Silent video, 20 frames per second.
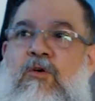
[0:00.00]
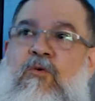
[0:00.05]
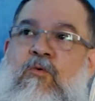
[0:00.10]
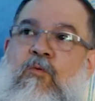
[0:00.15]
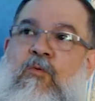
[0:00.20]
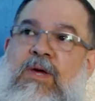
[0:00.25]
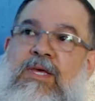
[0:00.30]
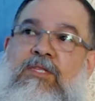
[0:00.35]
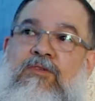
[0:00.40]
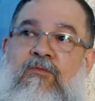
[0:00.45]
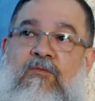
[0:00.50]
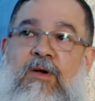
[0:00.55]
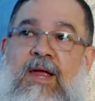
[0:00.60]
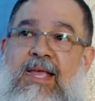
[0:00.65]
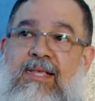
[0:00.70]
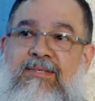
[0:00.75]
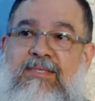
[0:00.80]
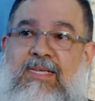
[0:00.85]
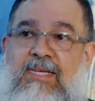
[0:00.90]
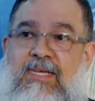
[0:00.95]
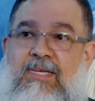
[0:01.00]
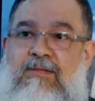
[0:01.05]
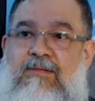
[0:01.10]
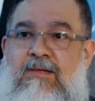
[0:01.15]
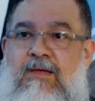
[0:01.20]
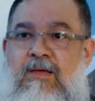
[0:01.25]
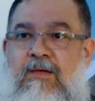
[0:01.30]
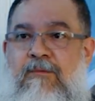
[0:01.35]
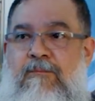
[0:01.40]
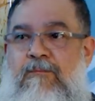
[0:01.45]
with resin,
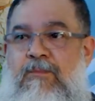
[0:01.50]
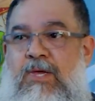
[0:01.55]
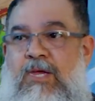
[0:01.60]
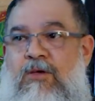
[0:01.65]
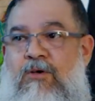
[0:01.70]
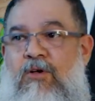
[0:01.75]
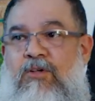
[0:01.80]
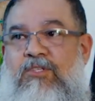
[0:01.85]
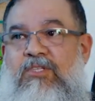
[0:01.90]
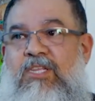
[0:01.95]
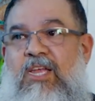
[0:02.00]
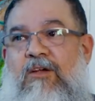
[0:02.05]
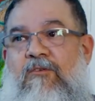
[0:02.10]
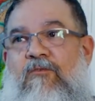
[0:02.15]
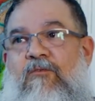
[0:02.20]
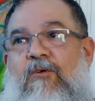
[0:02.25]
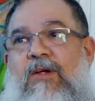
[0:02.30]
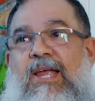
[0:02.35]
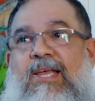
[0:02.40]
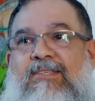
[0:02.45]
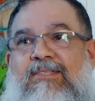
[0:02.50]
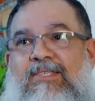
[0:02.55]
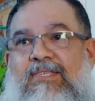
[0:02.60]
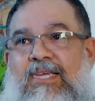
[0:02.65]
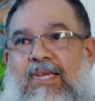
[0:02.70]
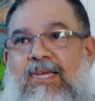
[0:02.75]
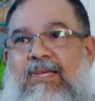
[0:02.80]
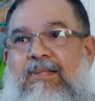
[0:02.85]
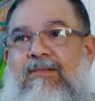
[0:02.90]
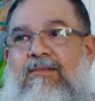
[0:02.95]
because the
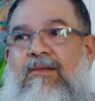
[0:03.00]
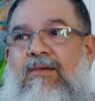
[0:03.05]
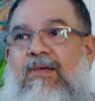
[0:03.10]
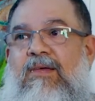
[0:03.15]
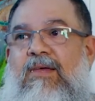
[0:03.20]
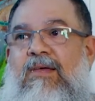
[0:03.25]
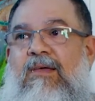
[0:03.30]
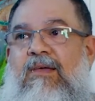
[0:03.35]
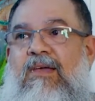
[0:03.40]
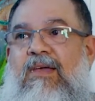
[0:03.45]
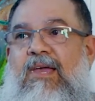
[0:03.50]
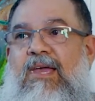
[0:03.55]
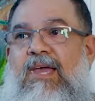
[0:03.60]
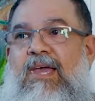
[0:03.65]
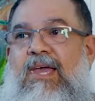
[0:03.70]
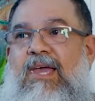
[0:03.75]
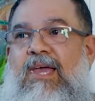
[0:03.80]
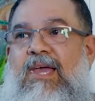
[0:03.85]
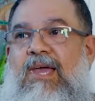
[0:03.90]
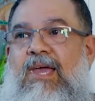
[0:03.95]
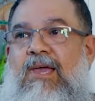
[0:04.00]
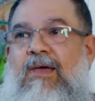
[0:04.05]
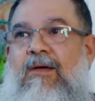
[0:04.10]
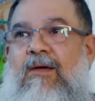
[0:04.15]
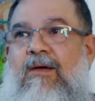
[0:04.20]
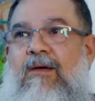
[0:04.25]
resin uh,